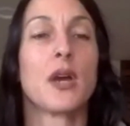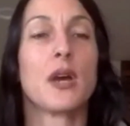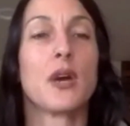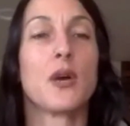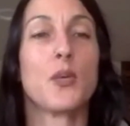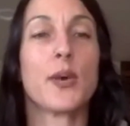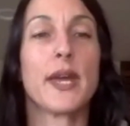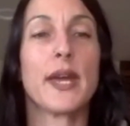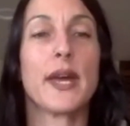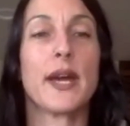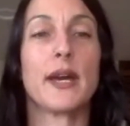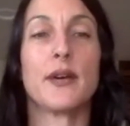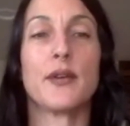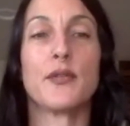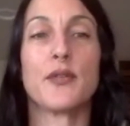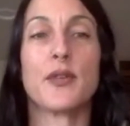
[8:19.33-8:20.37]
we
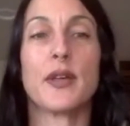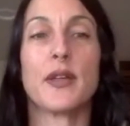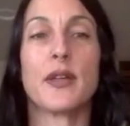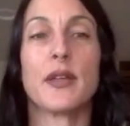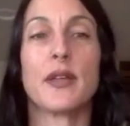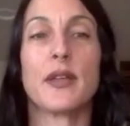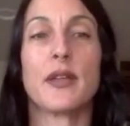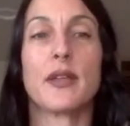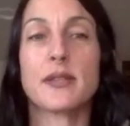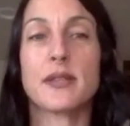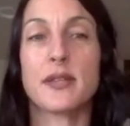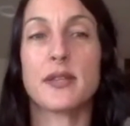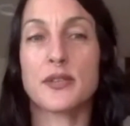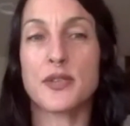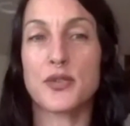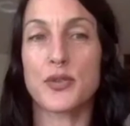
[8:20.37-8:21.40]
have
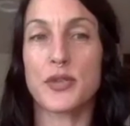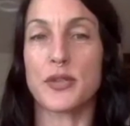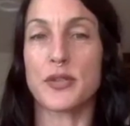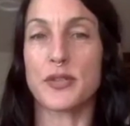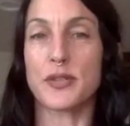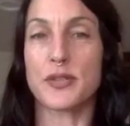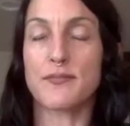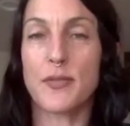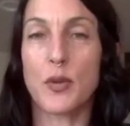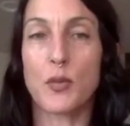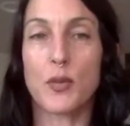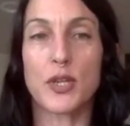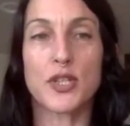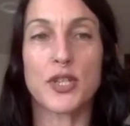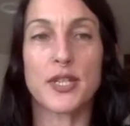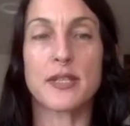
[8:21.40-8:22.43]
Skills and Drills,
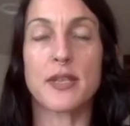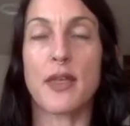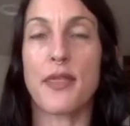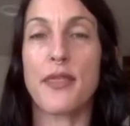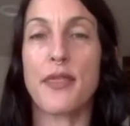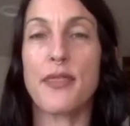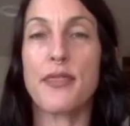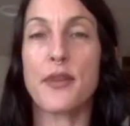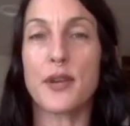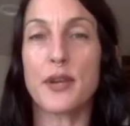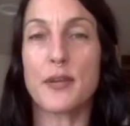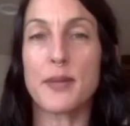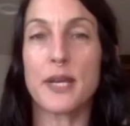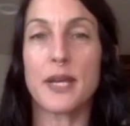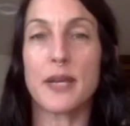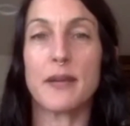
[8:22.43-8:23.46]
which is a
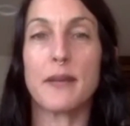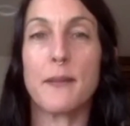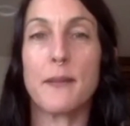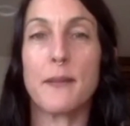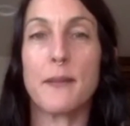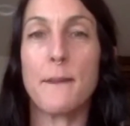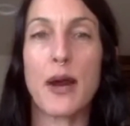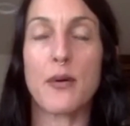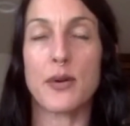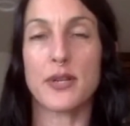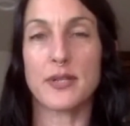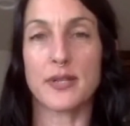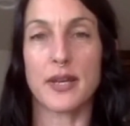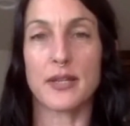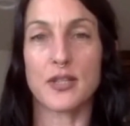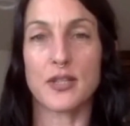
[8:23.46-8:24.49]
30-minute power
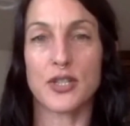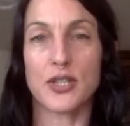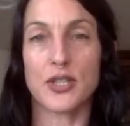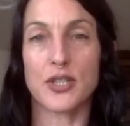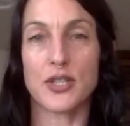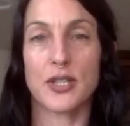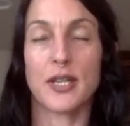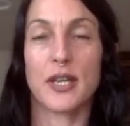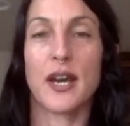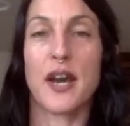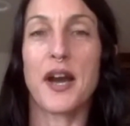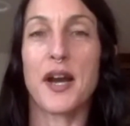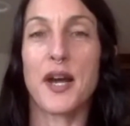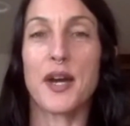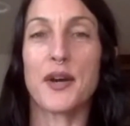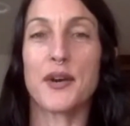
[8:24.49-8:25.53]
sesh
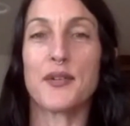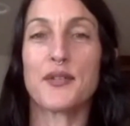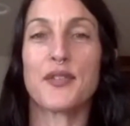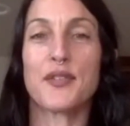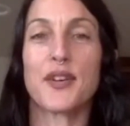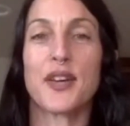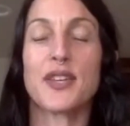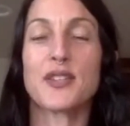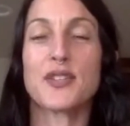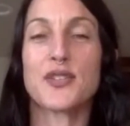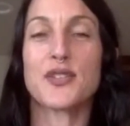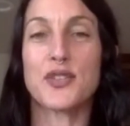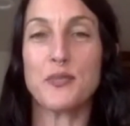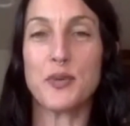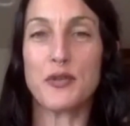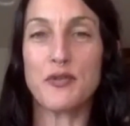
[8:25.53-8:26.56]
of
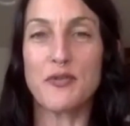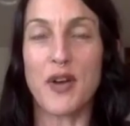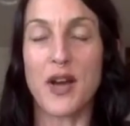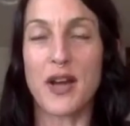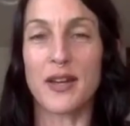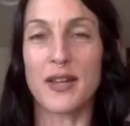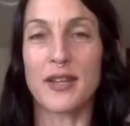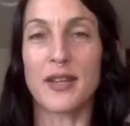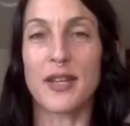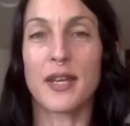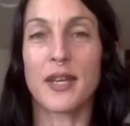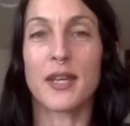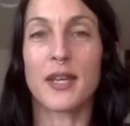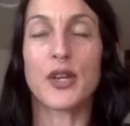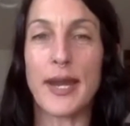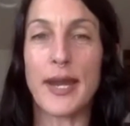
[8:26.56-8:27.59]
super fun,
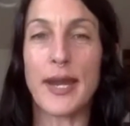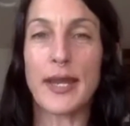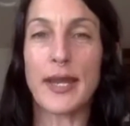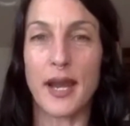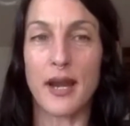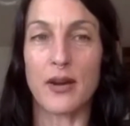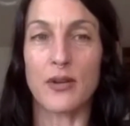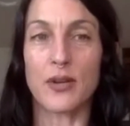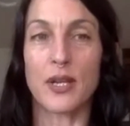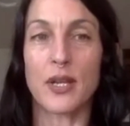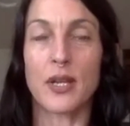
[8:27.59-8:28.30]
crank it out,